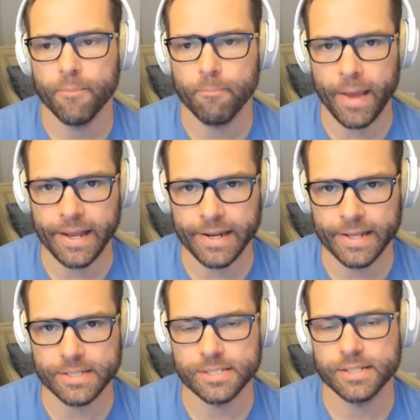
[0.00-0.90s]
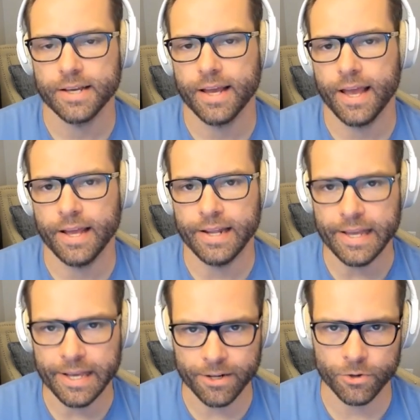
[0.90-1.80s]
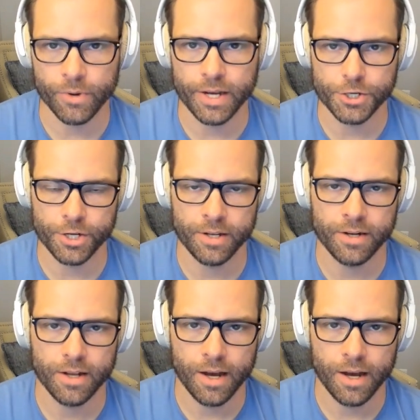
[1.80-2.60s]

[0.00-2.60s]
maintenance, and iteration